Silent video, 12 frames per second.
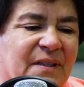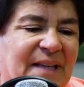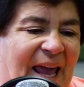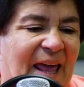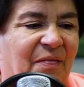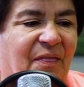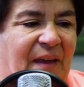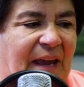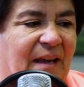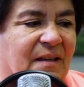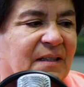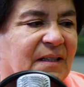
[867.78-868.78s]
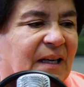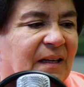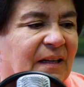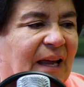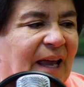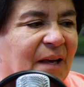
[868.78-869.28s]
sad things
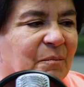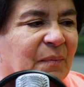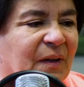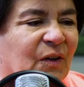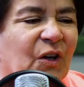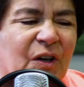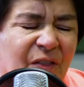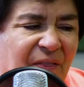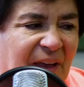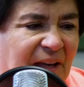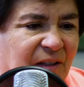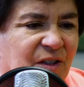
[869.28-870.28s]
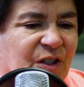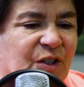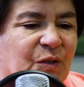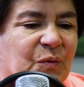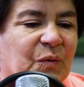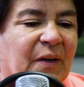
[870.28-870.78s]
and and but good things
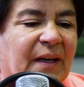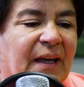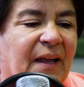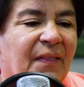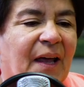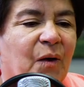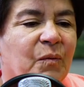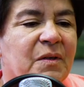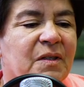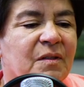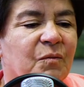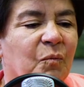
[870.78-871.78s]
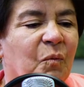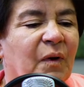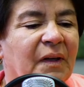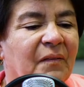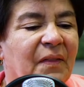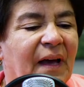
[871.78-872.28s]
too that was
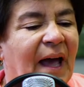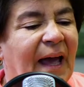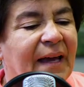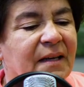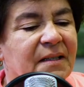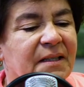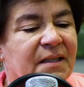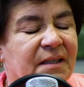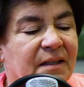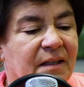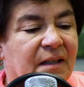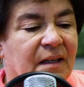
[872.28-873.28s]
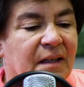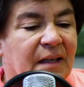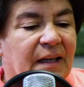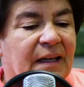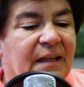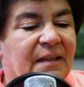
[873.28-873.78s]
one of the highest
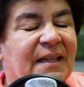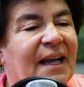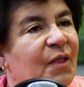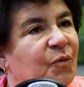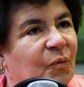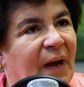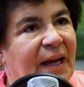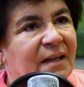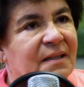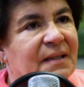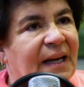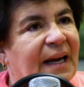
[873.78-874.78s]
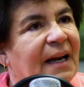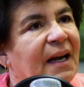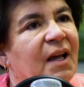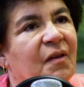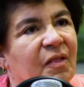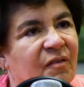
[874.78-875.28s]
death rates at
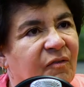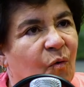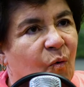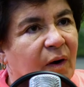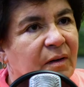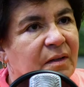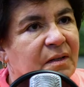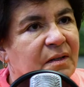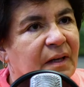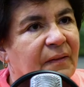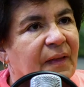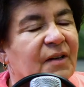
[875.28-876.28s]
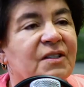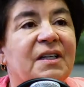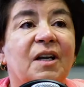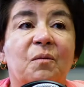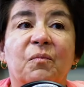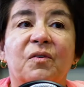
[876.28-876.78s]
any of the forts oh, and wow. there's a
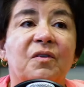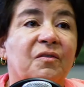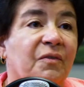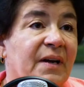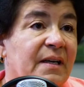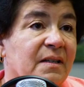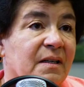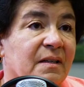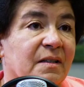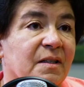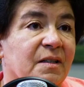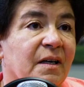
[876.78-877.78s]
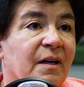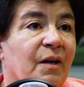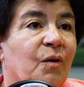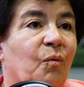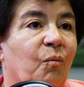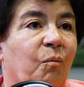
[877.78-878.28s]
number of reasons
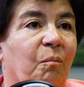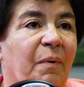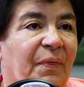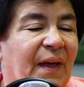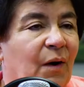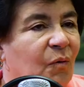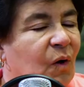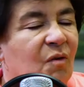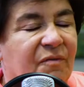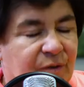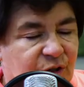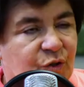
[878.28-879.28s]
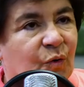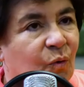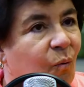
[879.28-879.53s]
but they don't know for sure